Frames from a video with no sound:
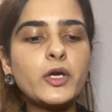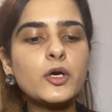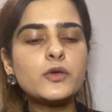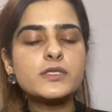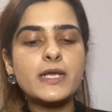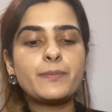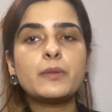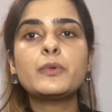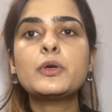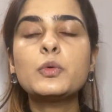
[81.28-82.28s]
on to step
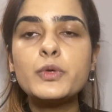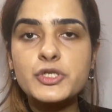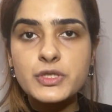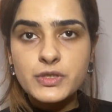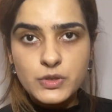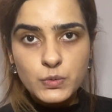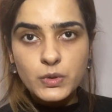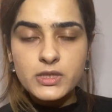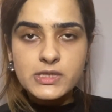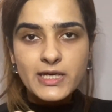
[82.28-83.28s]
number 2, which is to
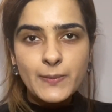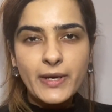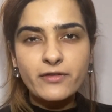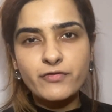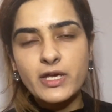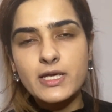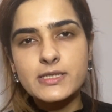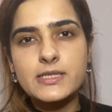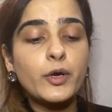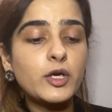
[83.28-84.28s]
conceal my face.
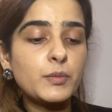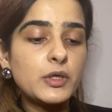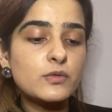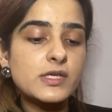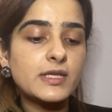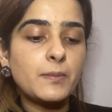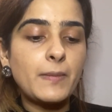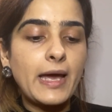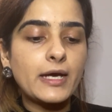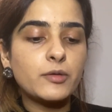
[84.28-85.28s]
I'm going to be using the
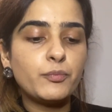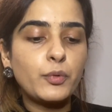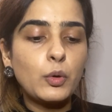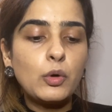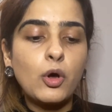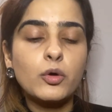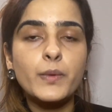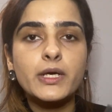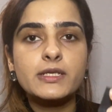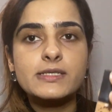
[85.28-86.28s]
MAC Prolong
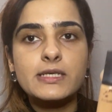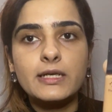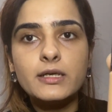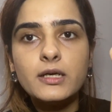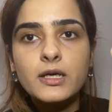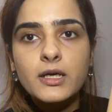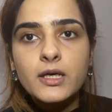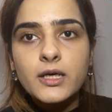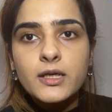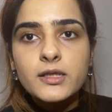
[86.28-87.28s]
Wear Concealer.
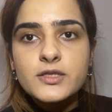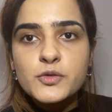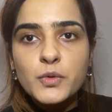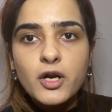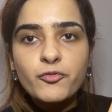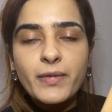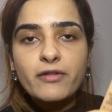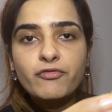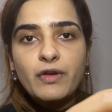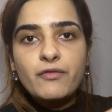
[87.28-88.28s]
This is one of my
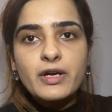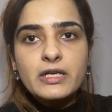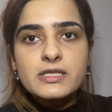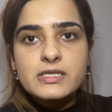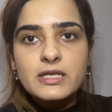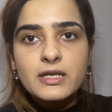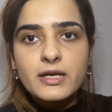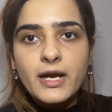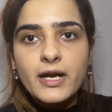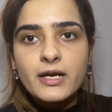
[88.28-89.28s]
favorite concealer
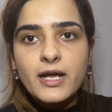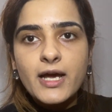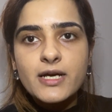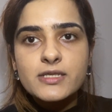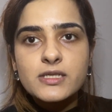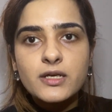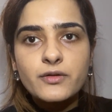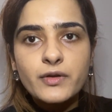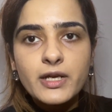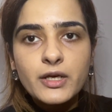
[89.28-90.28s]
and it has a
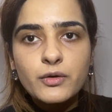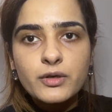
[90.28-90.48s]
really good